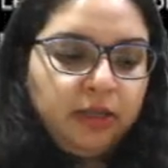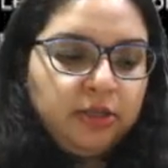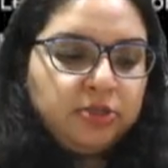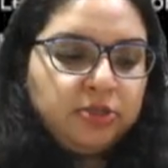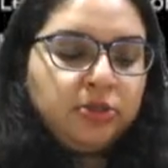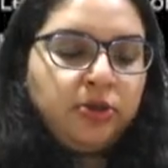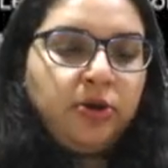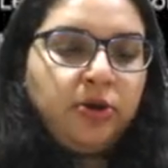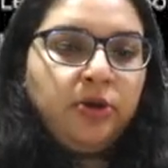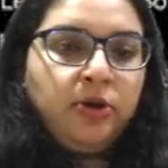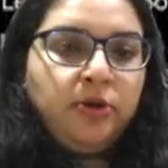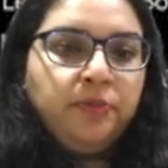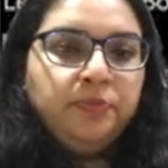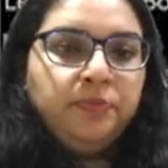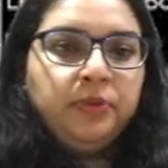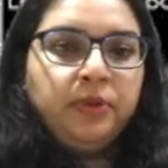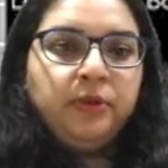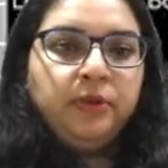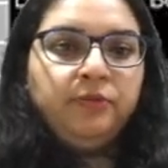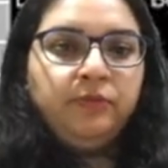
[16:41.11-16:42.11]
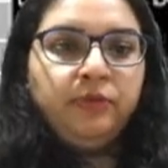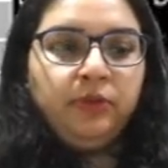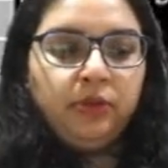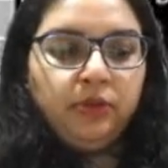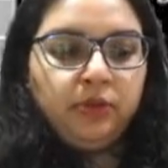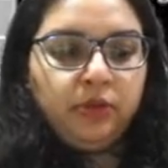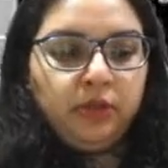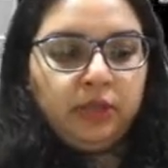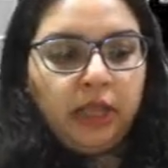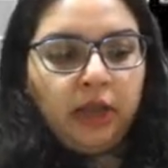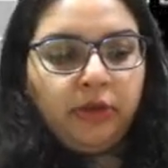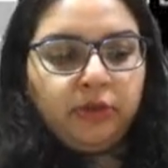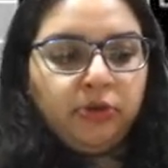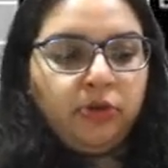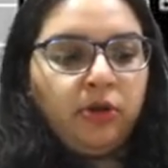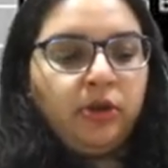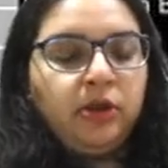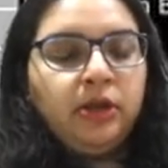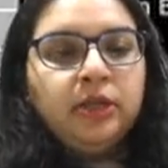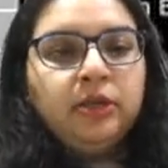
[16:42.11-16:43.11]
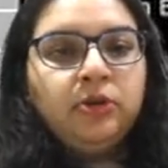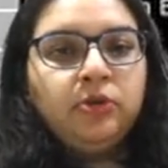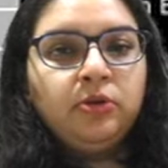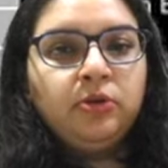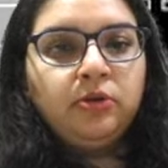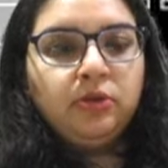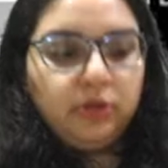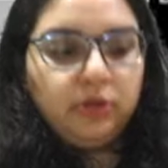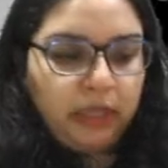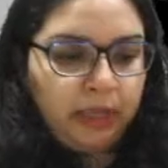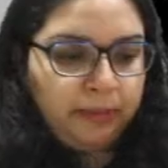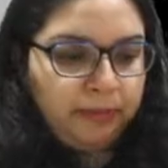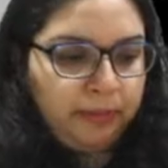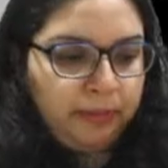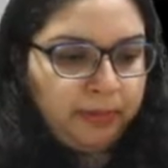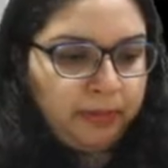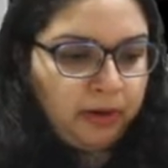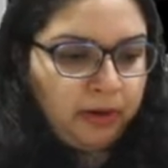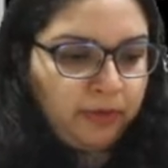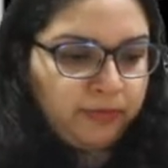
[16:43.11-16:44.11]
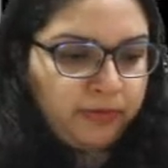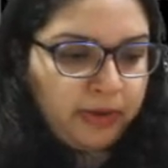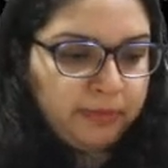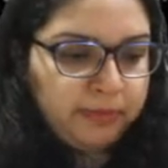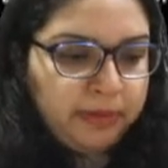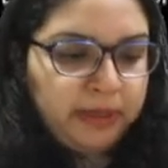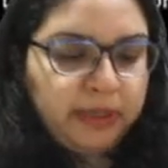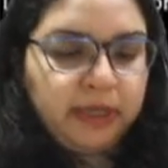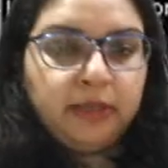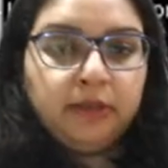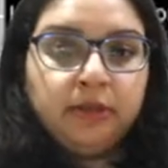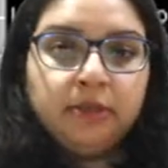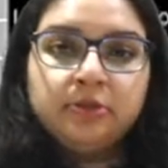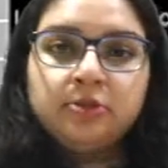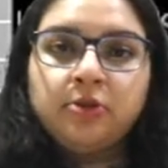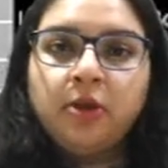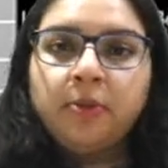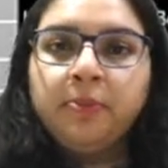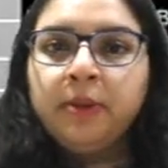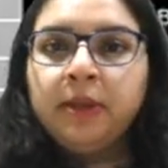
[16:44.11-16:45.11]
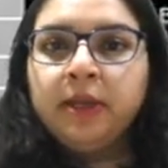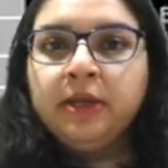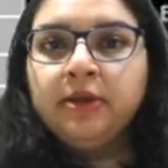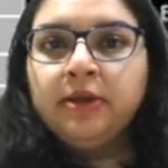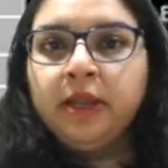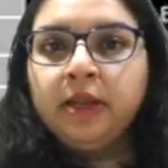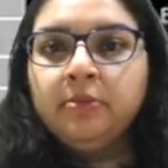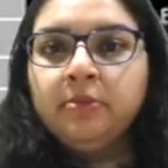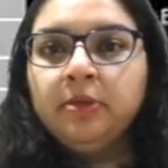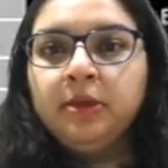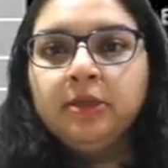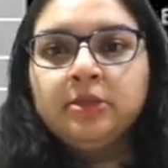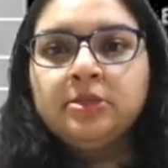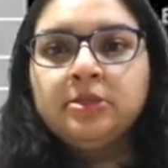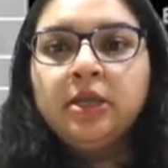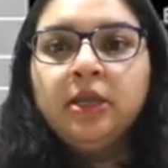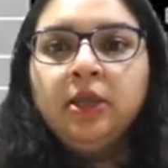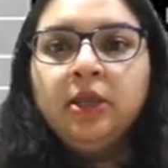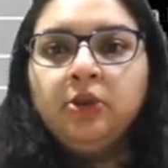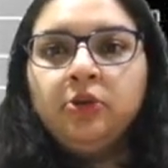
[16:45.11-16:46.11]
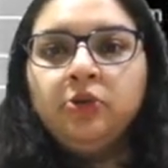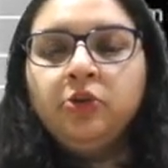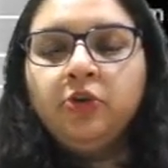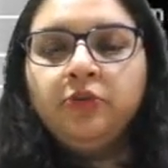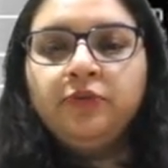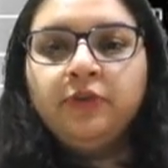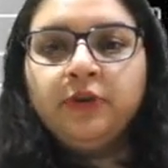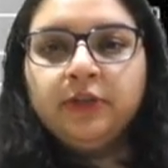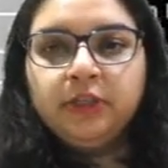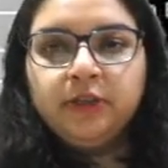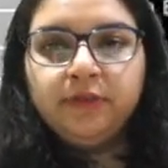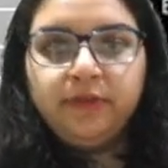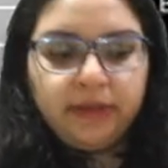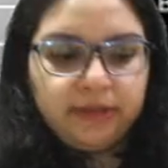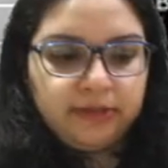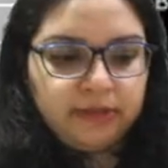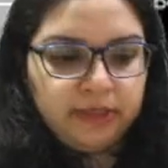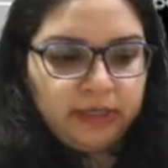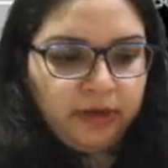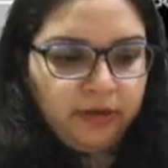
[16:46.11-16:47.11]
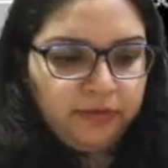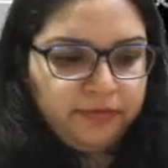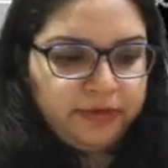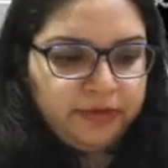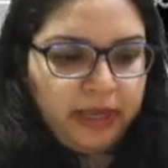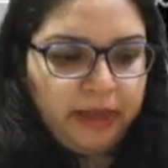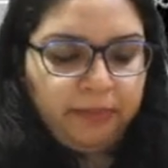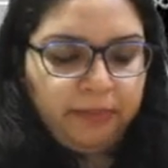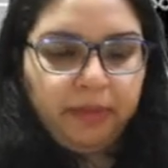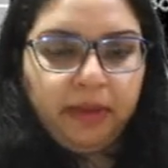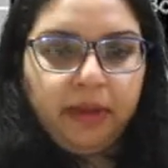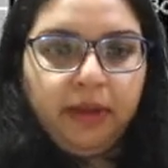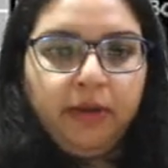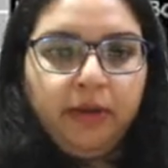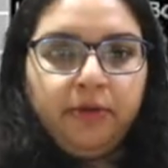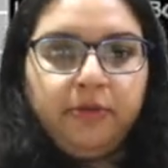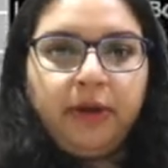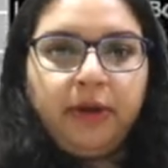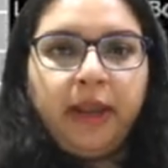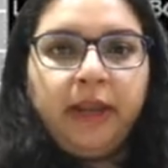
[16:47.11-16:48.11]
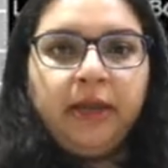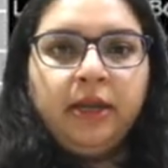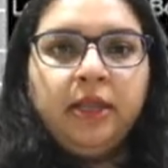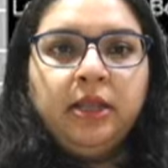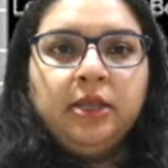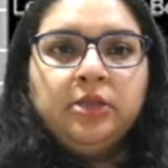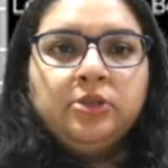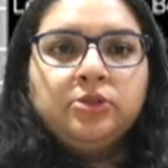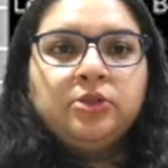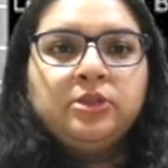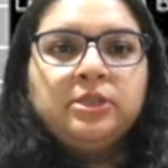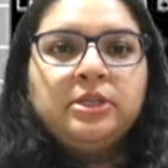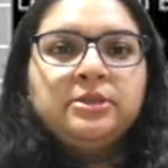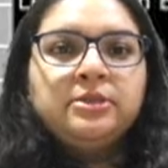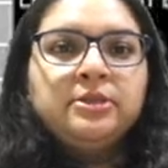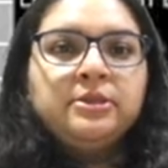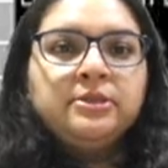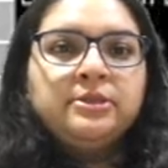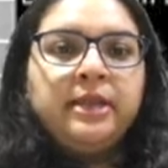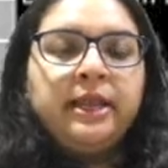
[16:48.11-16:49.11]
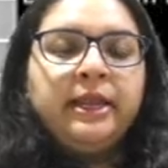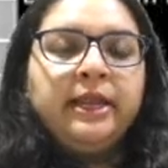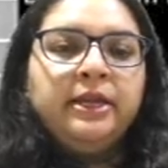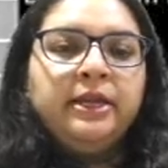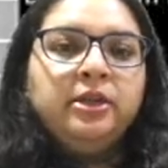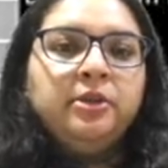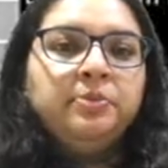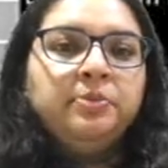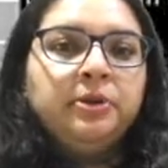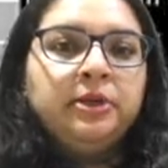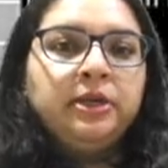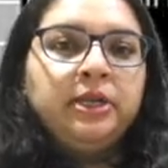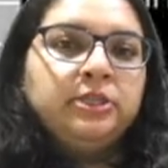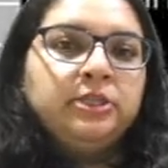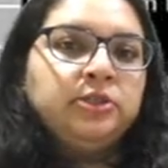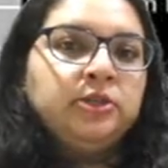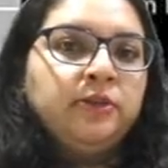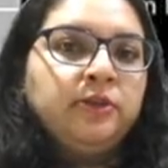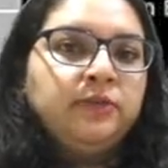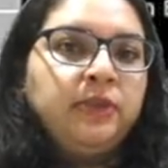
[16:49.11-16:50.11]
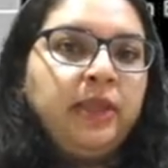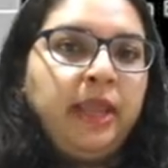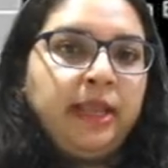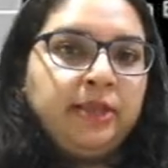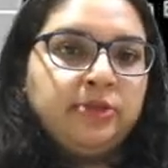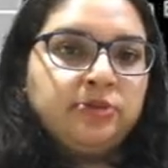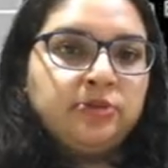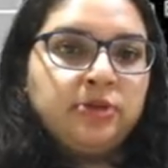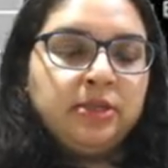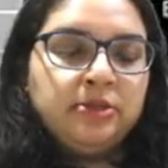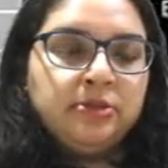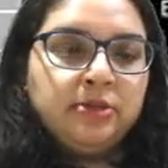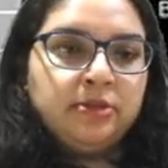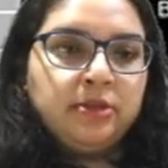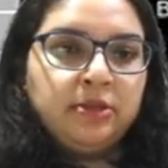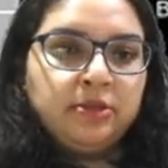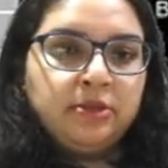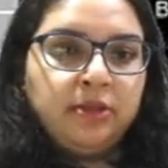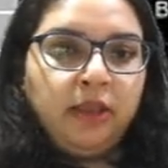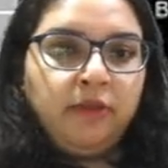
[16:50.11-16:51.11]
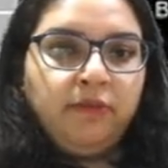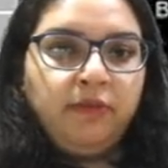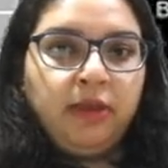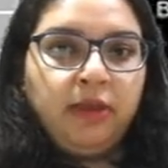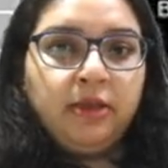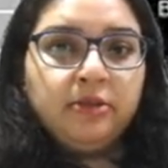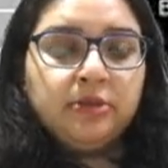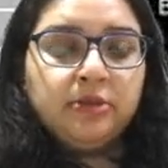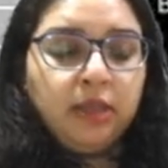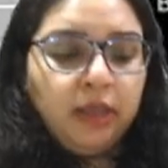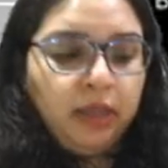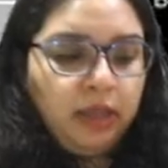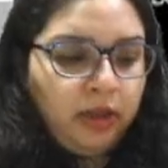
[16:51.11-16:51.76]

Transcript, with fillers: So uh, we, now you all are capable of completing this topic in ten minutes. No further wasting of time, right? So this is like interpretation of the X-rays in the C V S.